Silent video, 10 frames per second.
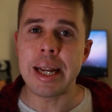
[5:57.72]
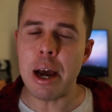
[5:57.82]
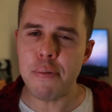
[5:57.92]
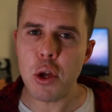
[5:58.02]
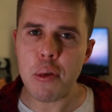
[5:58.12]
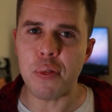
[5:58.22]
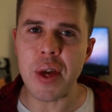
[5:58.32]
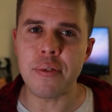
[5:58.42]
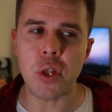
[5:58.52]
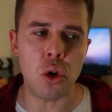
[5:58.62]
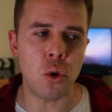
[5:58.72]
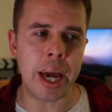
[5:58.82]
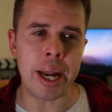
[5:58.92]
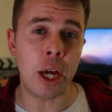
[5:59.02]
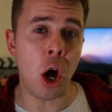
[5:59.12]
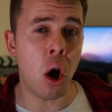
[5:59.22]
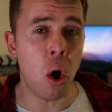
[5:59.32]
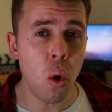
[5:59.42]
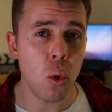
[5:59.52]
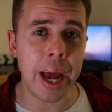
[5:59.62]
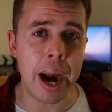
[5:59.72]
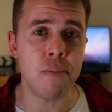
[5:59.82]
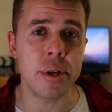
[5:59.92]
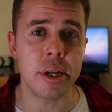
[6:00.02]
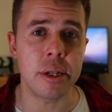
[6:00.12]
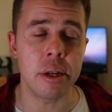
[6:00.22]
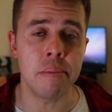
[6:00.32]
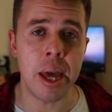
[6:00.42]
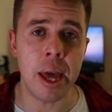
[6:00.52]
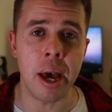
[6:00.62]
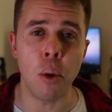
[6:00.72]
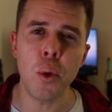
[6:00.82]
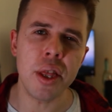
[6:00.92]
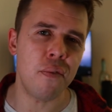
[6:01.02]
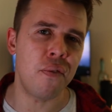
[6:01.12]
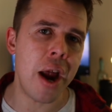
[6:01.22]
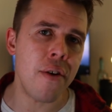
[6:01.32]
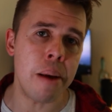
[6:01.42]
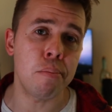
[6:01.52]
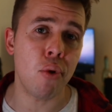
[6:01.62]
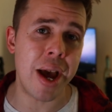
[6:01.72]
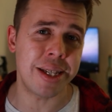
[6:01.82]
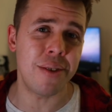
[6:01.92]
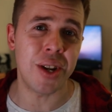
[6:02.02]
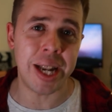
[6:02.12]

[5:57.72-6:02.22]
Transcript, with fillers: Now, if you think that you're getting a whole camera system here with a very impressive